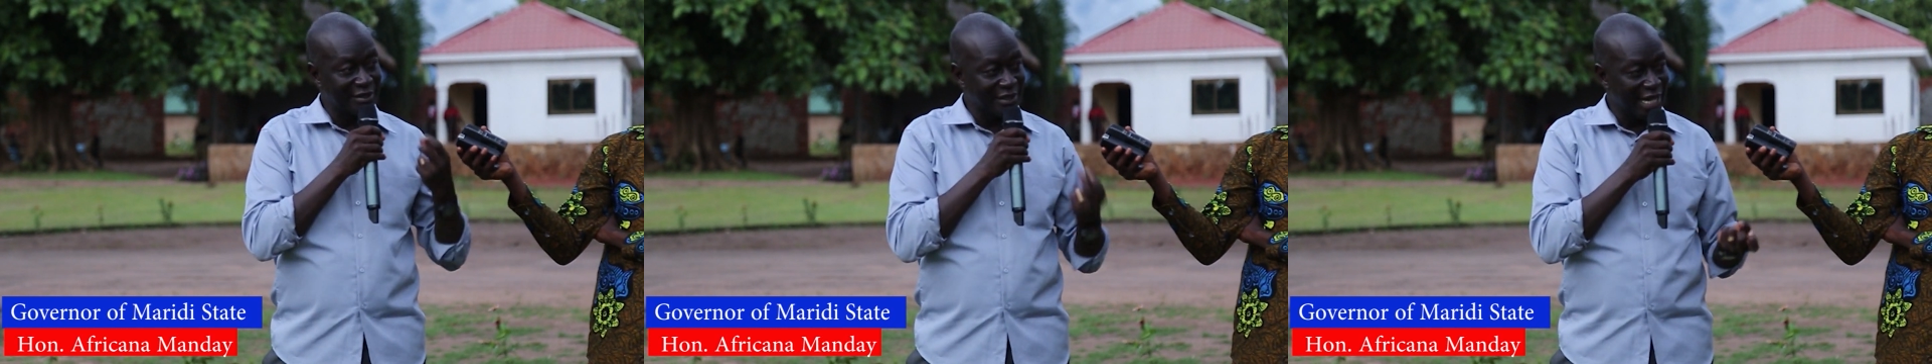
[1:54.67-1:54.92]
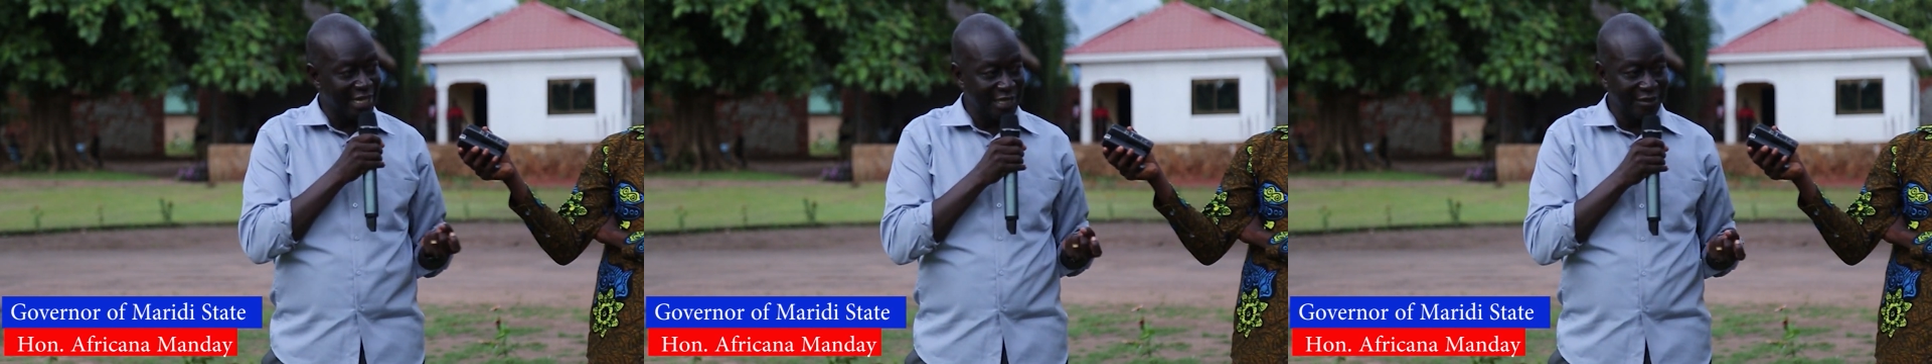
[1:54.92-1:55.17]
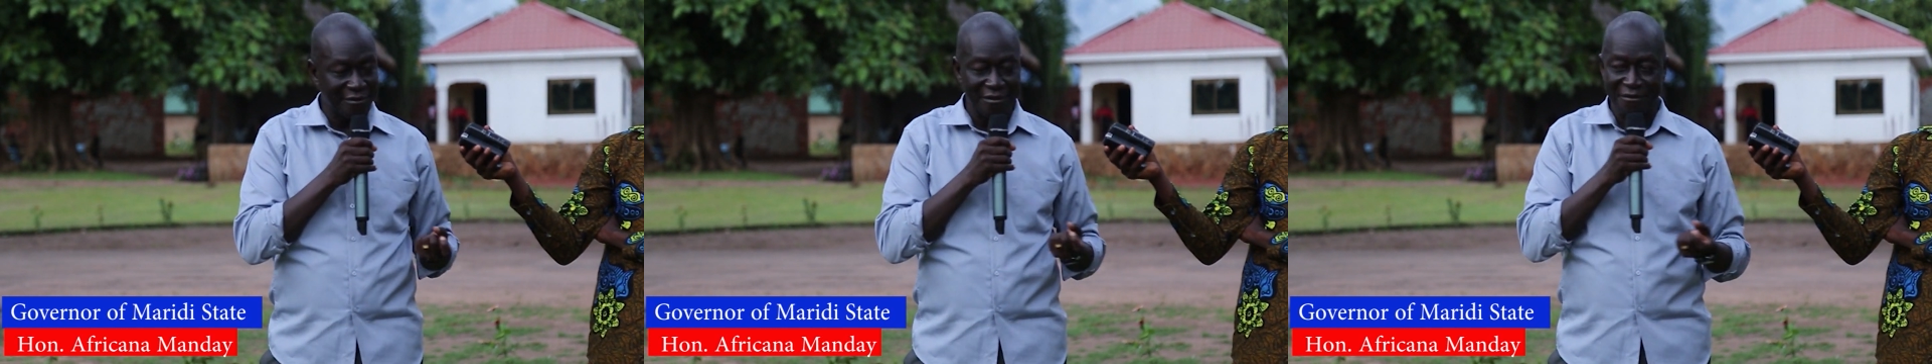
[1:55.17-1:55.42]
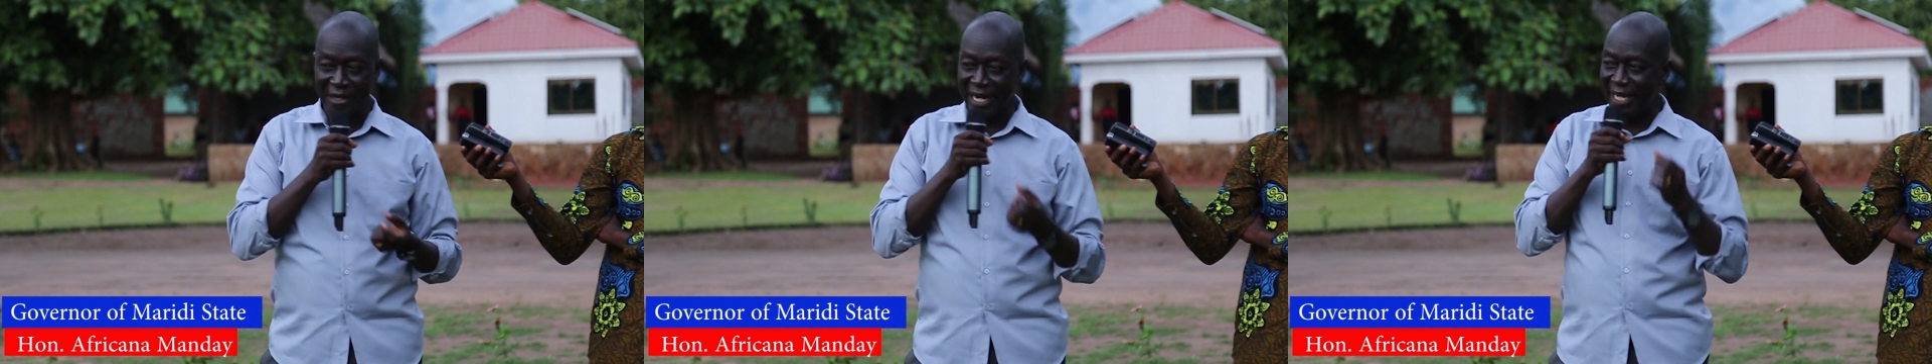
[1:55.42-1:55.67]
creative,
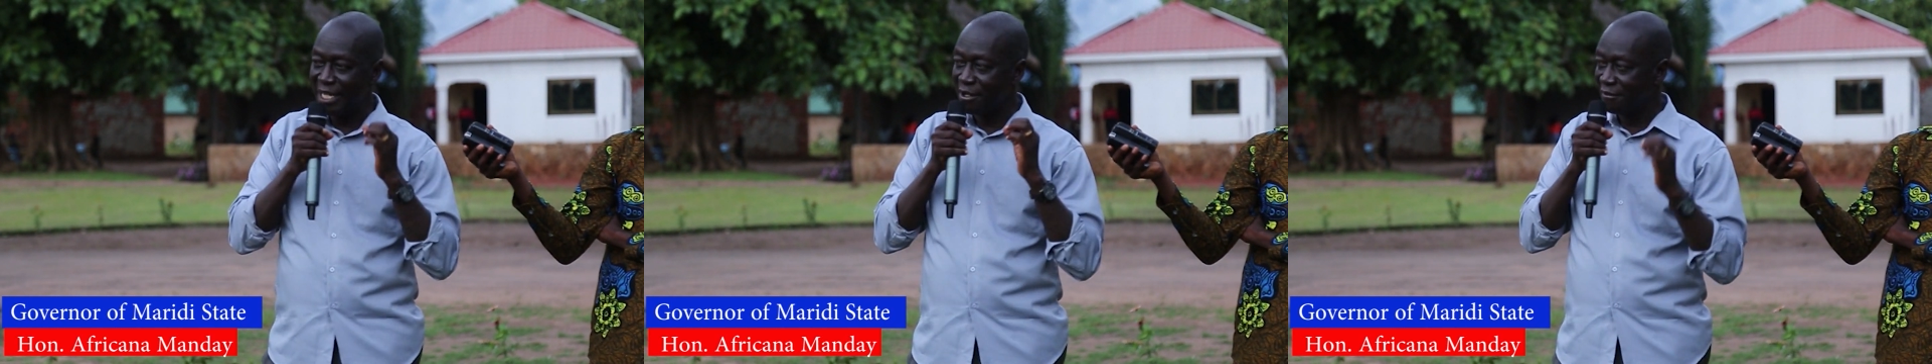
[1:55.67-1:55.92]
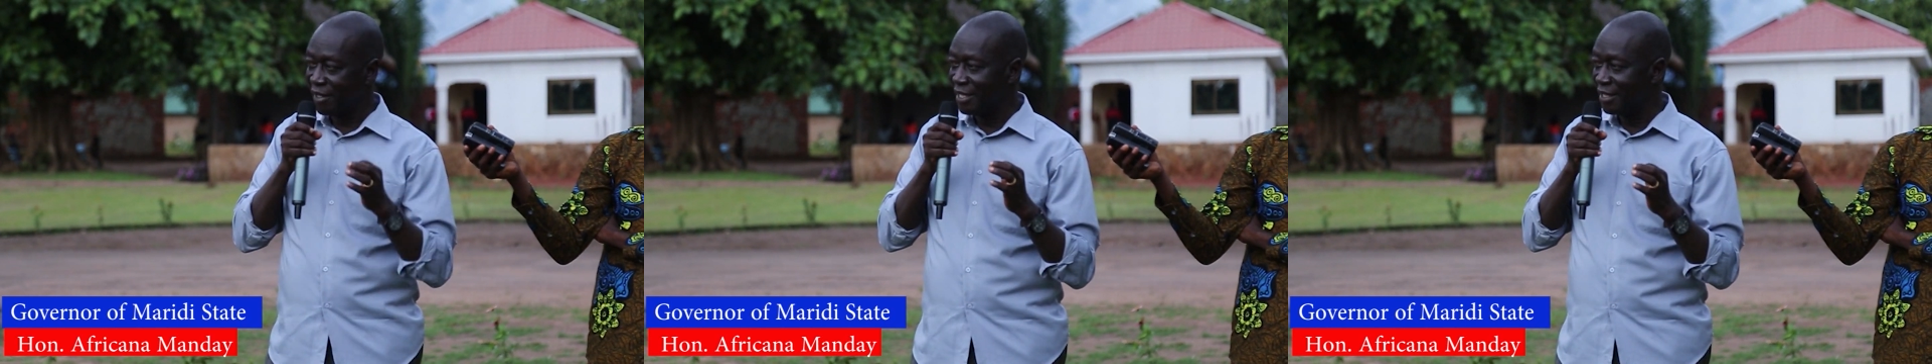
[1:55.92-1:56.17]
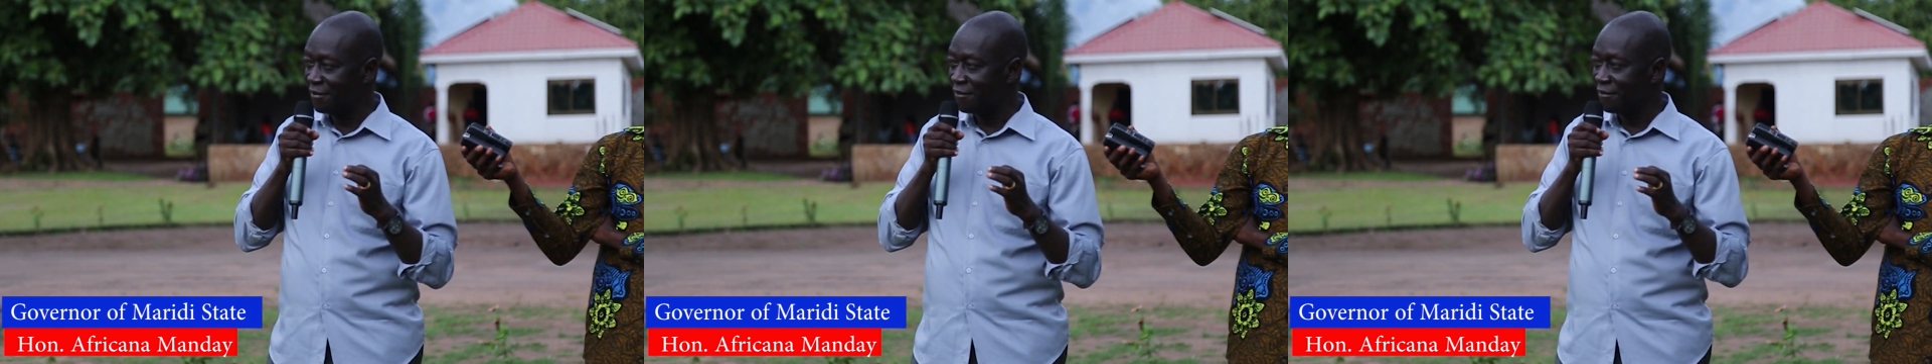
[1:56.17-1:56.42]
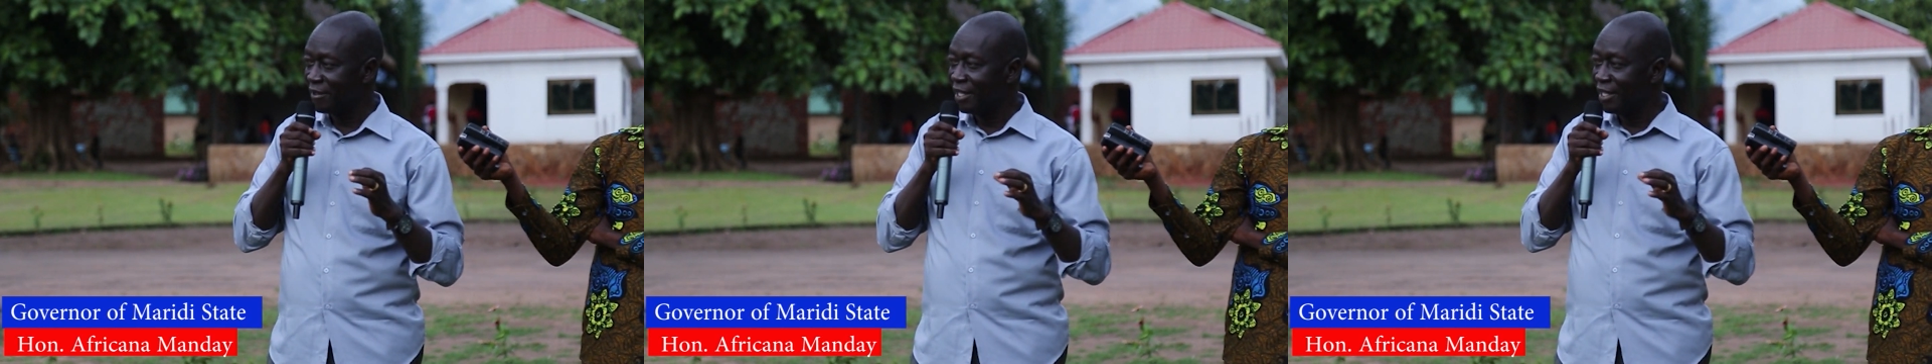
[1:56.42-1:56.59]
very innovative,